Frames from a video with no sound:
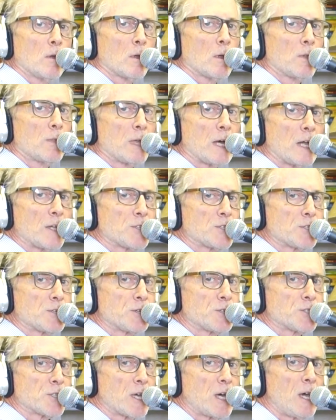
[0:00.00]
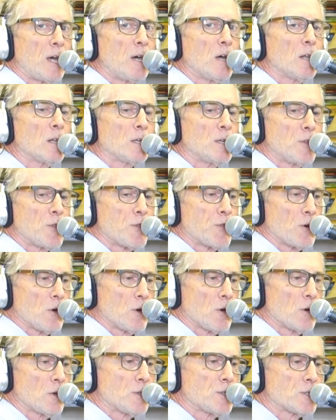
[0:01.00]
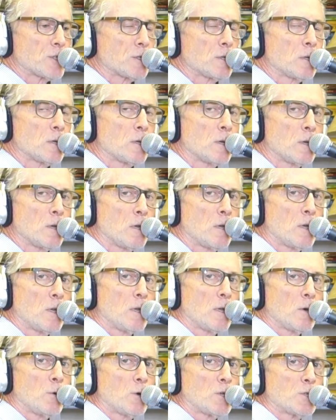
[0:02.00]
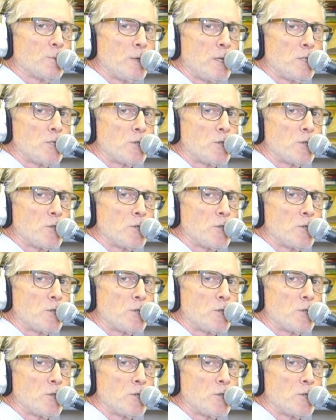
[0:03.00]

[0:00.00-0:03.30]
That's the scale in thirds, which means